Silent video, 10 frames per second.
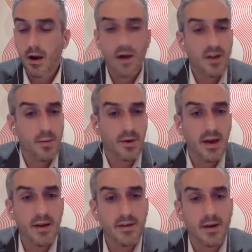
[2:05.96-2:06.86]
couple of
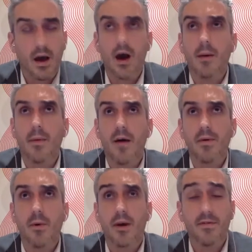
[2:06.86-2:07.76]
years, I've
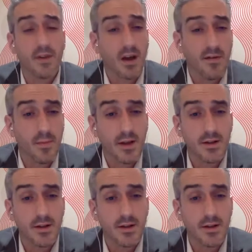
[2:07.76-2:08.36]
been working for the government